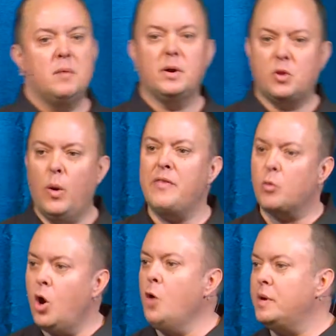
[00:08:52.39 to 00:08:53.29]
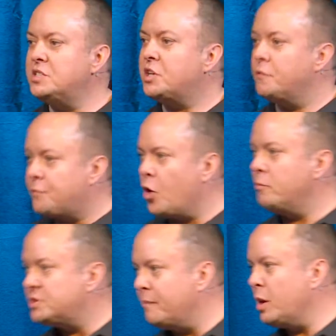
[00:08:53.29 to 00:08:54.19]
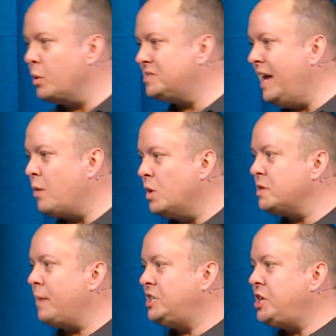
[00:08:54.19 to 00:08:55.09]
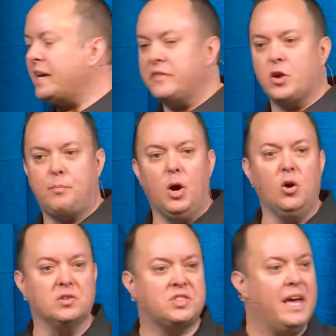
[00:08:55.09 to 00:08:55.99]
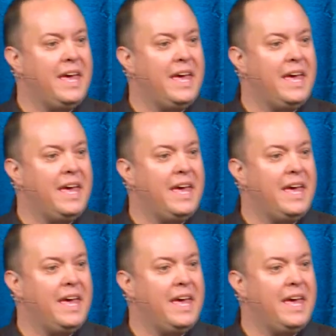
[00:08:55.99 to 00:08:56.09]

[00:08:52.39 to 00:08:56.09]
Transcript: But the way the Romans confirmed somebody was dead wasn't by checking their pulse.